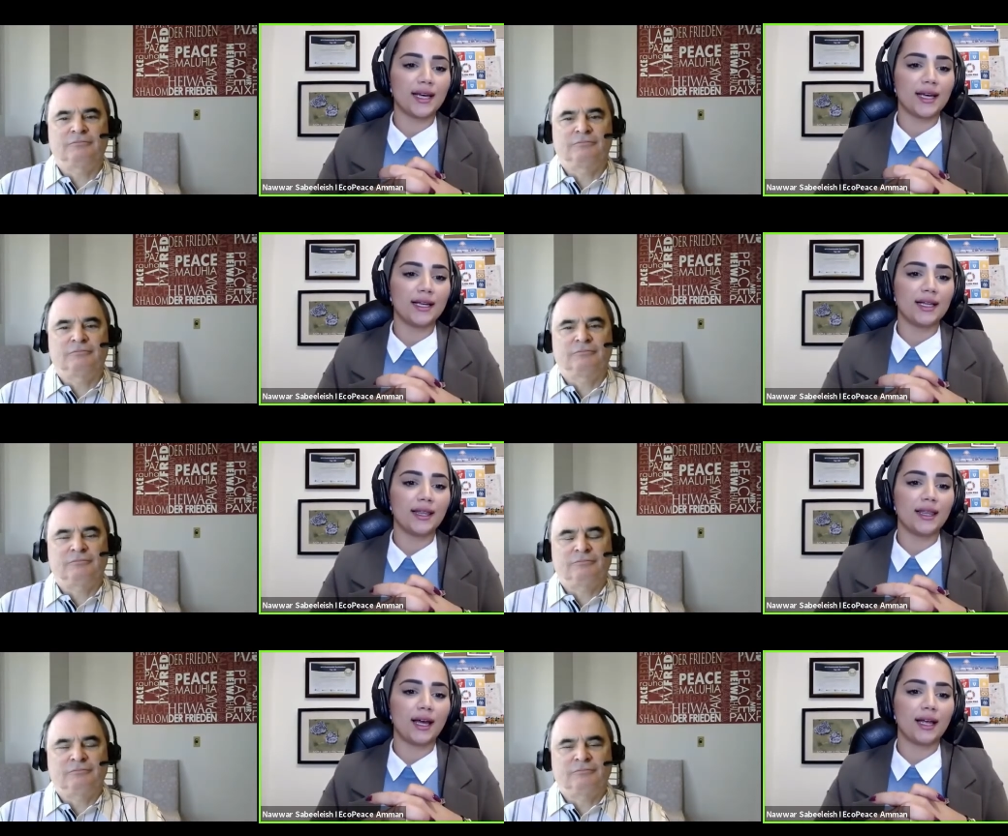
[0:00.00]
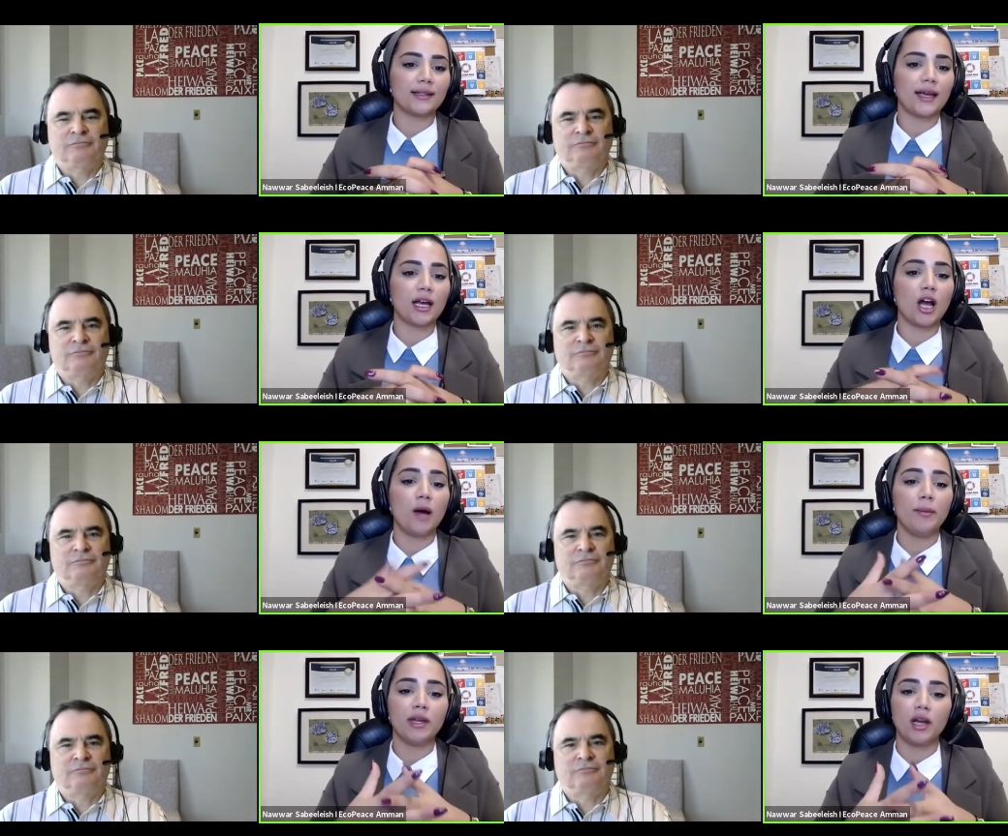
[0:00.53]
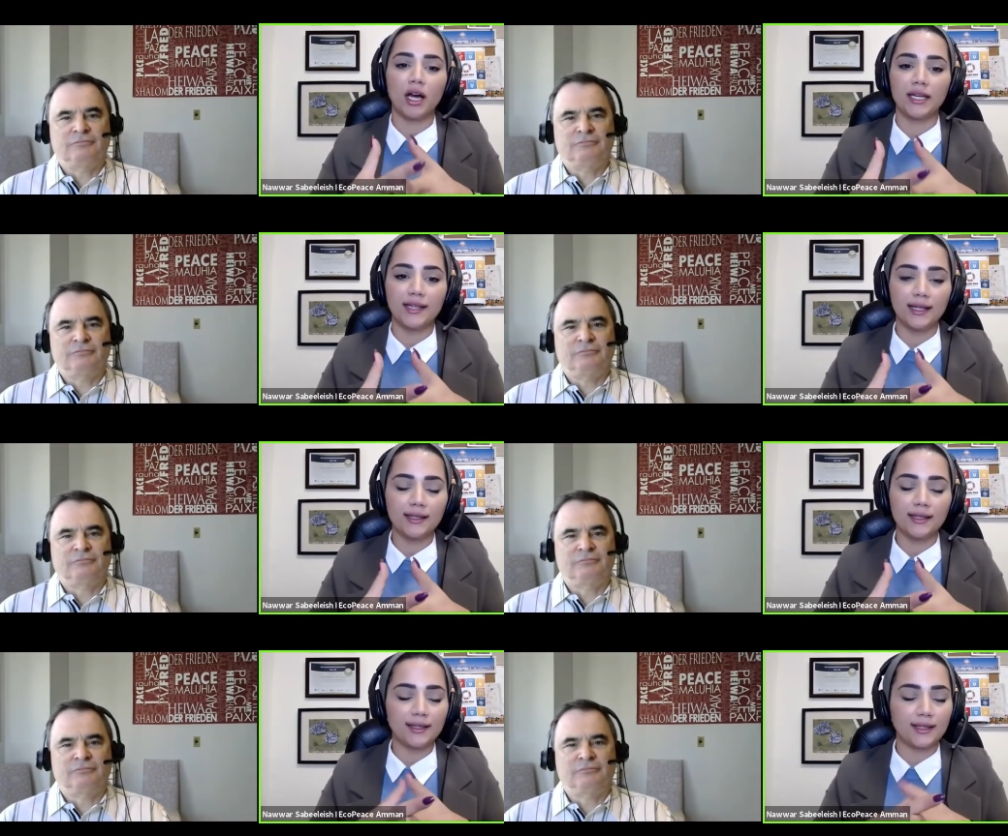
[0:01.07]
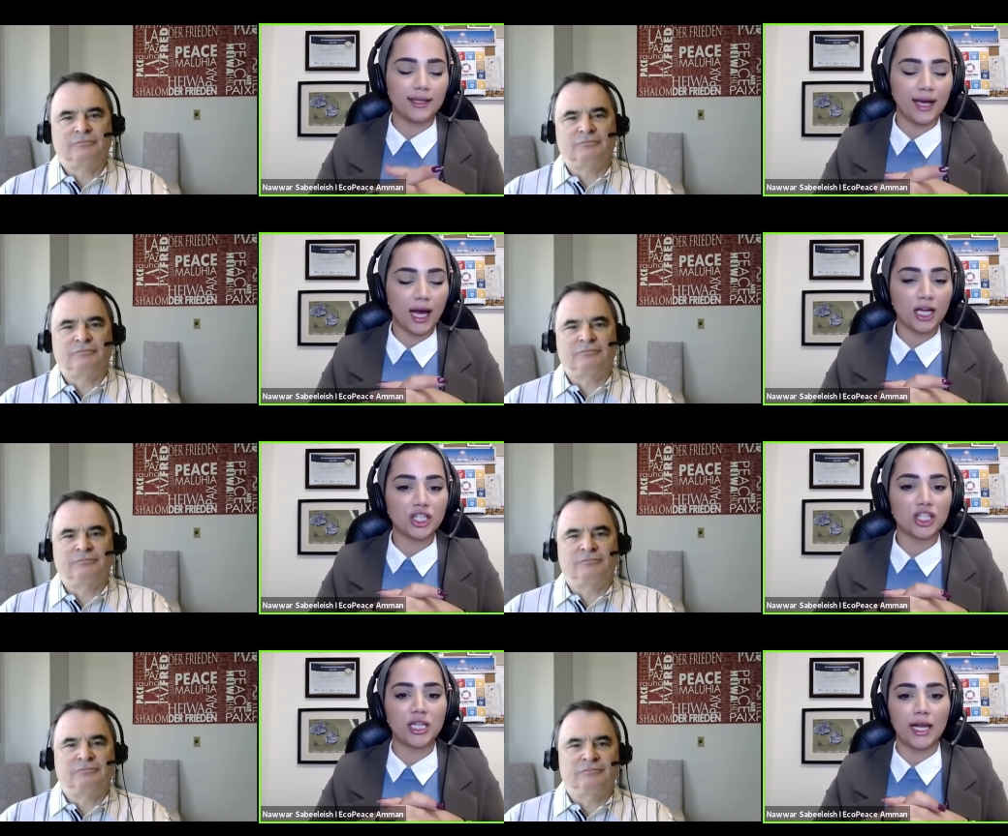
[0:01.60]
Speaker 1: second that a common identity
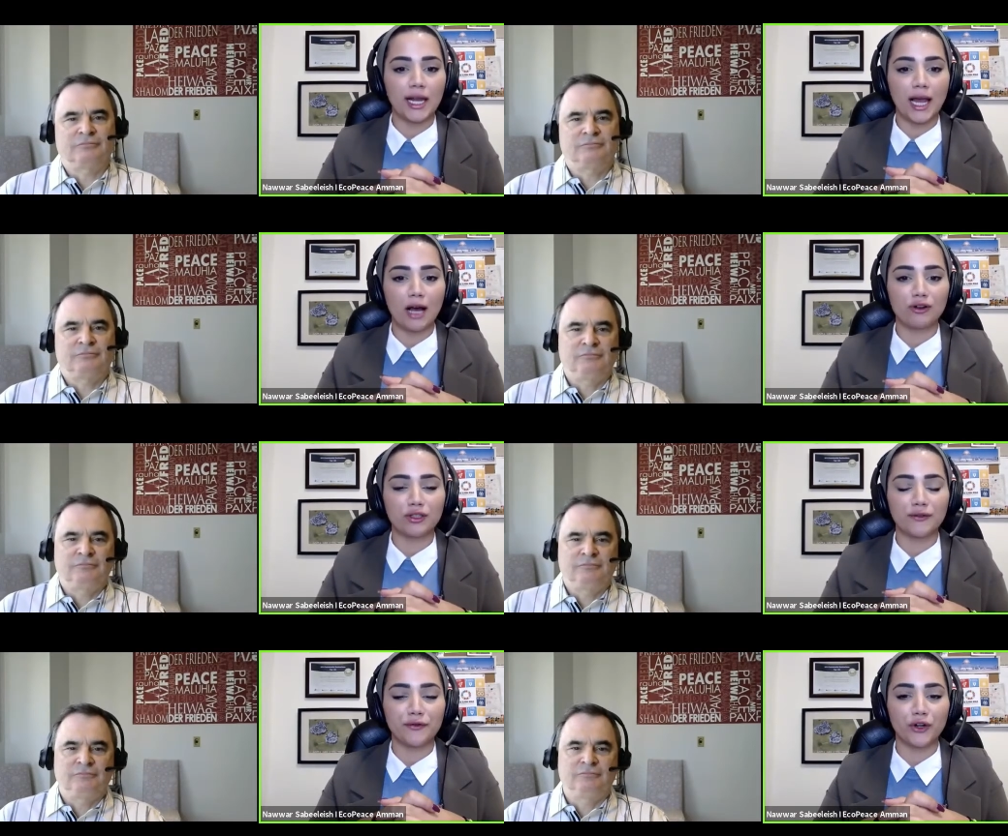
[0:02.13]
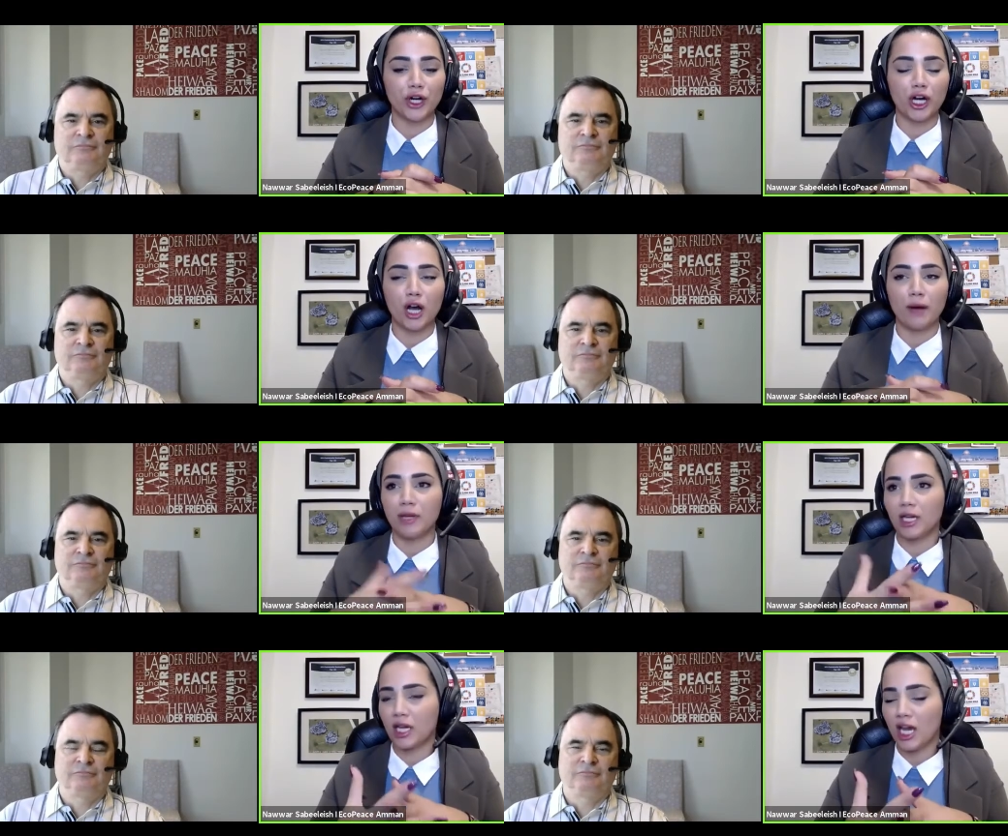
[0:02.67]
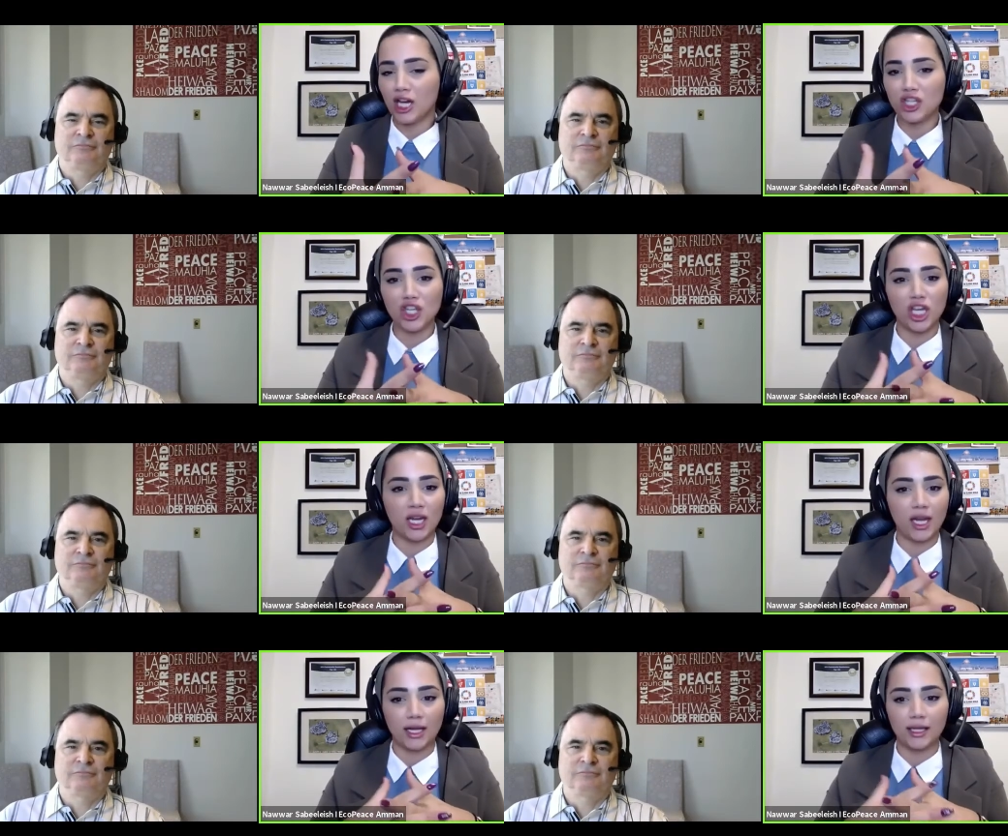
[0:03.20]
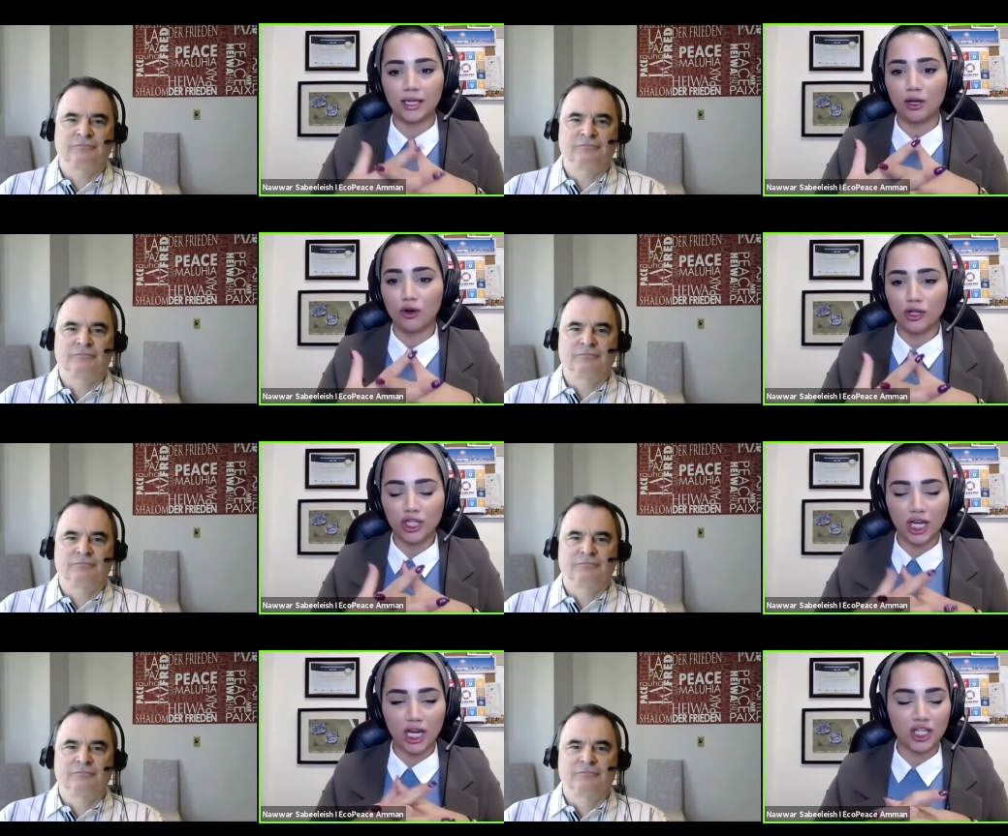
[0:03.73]
actually allows for communication and
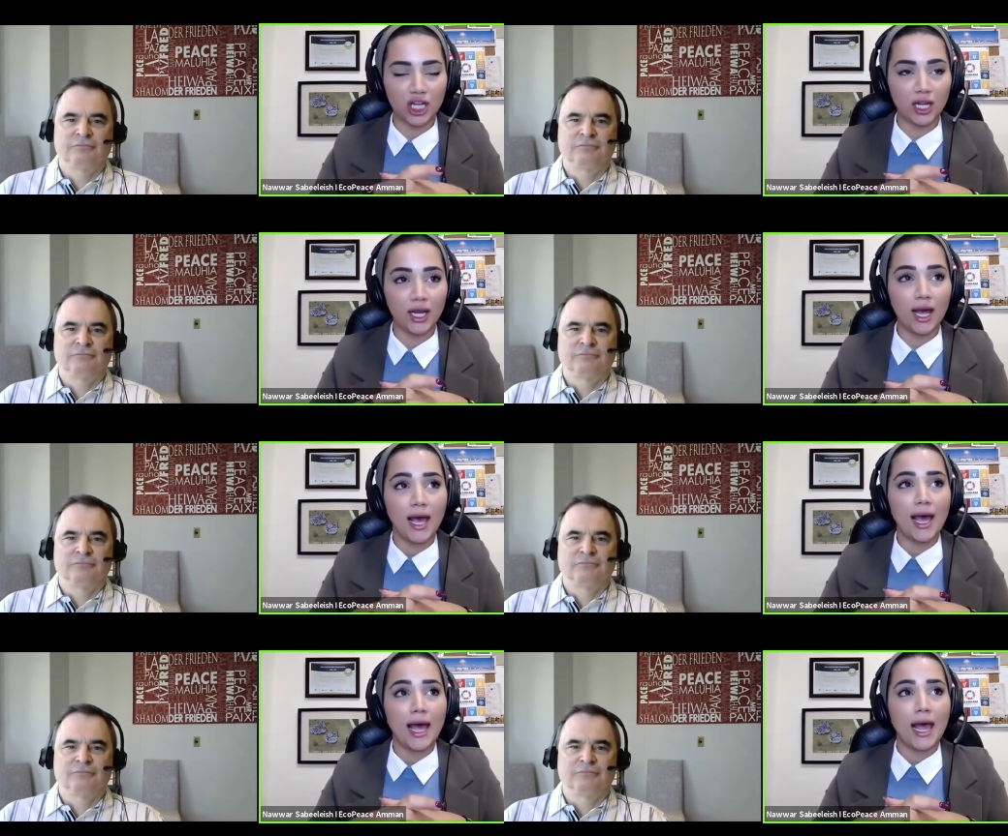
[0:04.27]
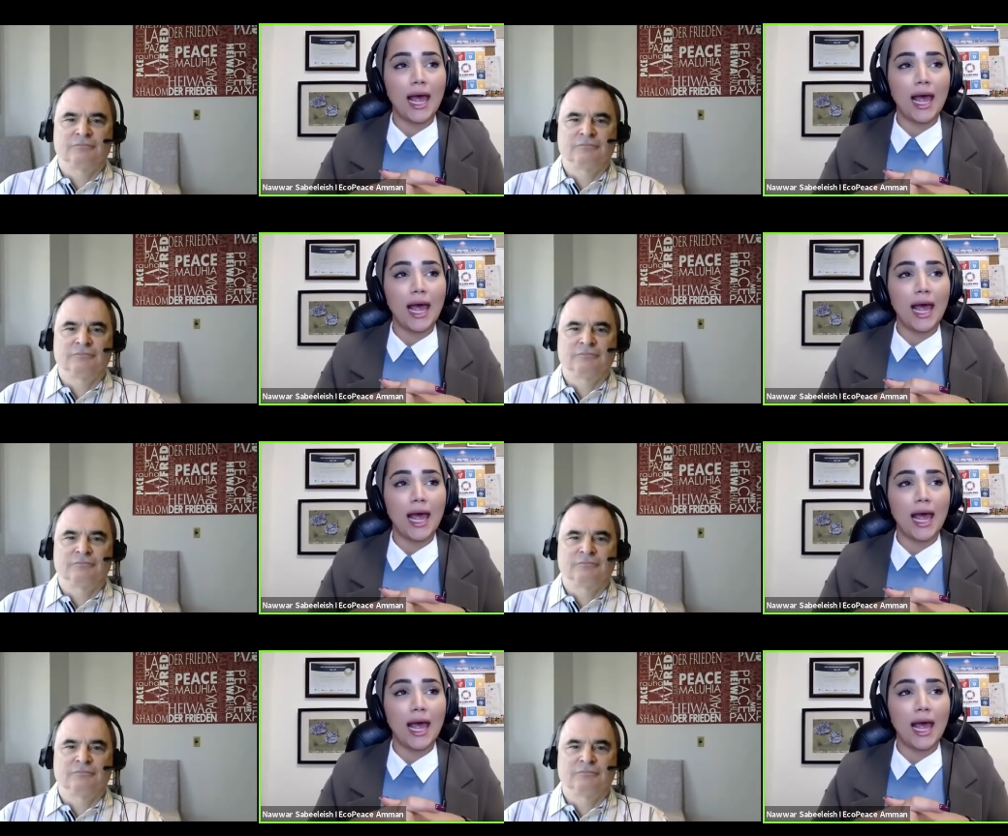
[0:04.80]
negotiation,